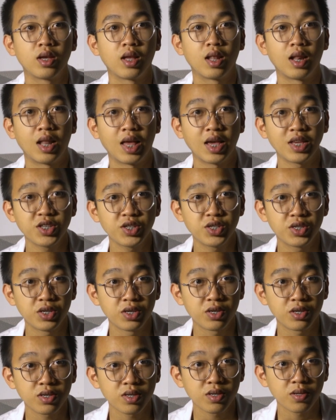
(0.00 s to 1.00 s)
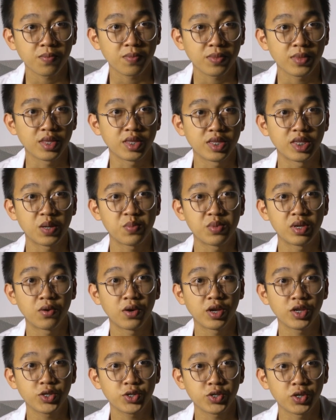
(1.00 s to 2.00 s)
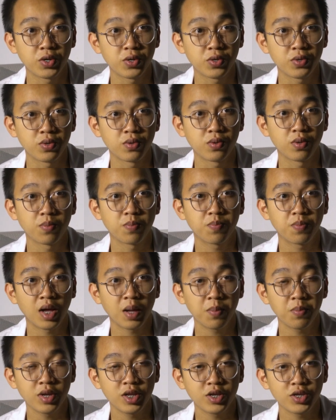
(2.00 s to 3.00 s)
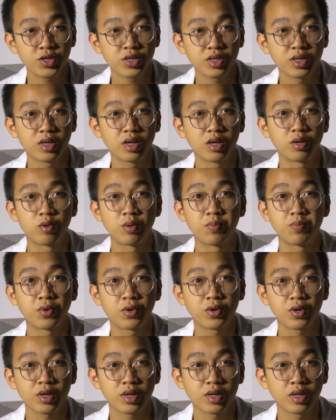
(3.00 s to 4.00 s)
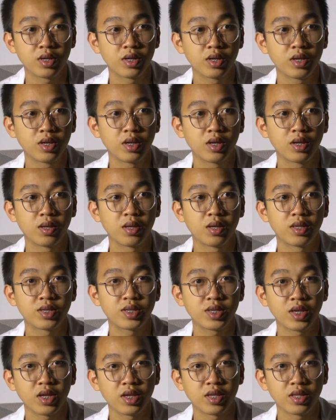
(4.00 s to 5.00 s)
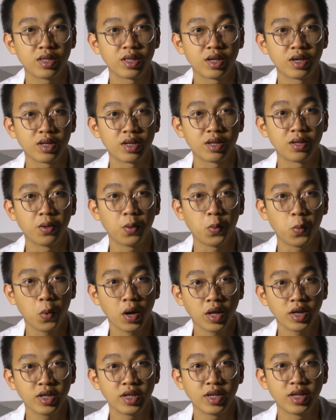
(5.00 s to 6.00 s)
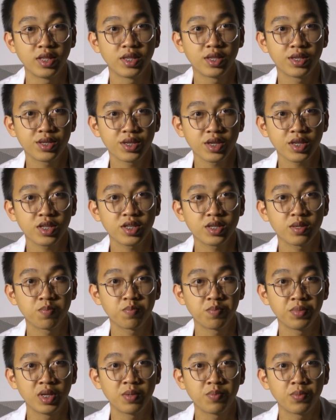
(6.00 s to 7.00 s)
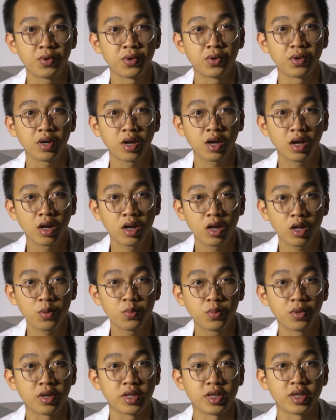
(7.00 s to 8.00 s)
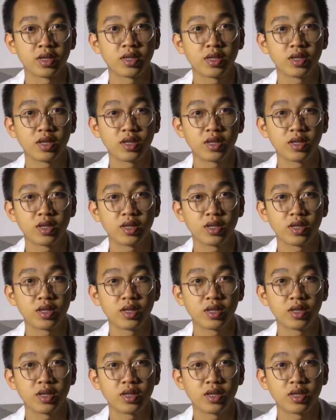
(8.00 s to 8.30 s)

Last year, WHO published a report saying that 1 in 6 people globally